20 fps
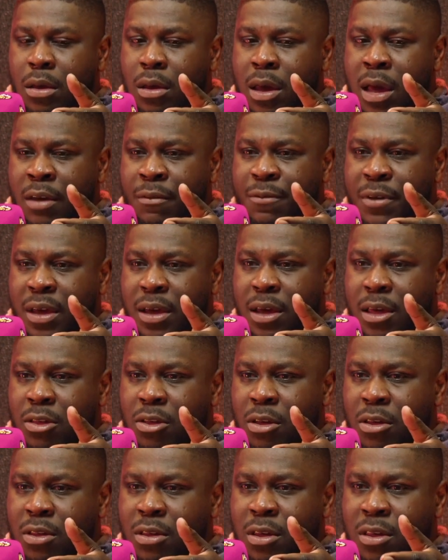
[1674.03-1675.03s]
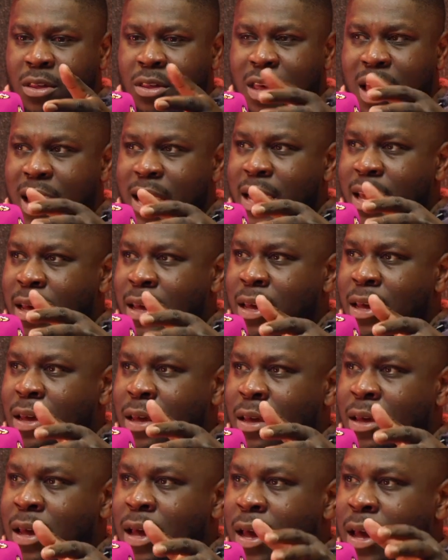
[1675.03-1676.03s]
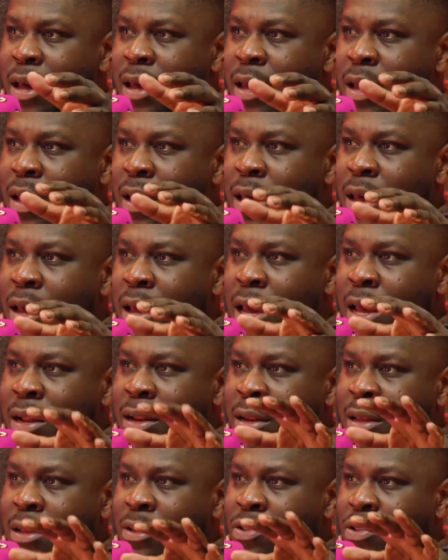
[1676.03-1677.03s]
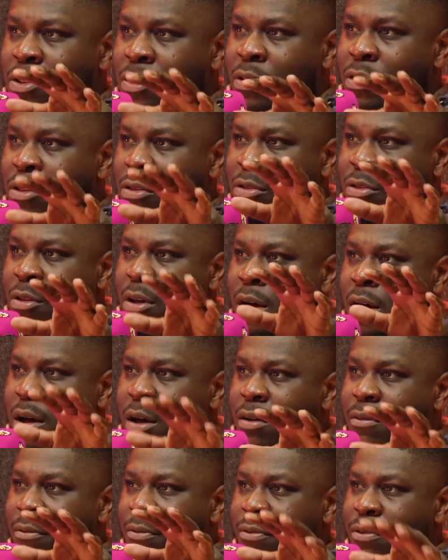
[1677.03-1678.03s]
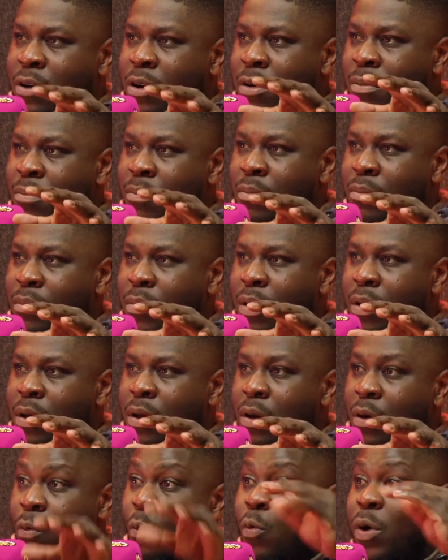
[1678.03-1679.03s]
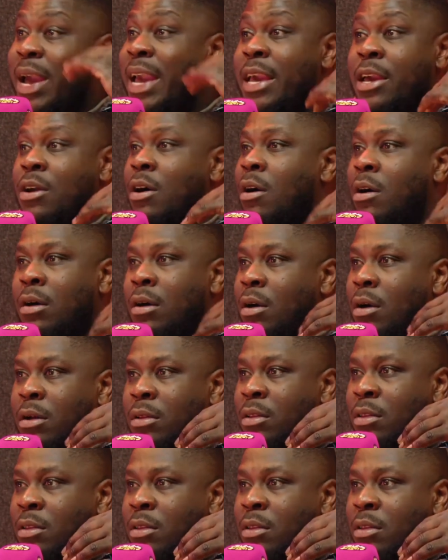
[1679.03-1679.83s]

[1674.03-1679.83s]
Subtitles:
I think as a society, it needs to start from way younger.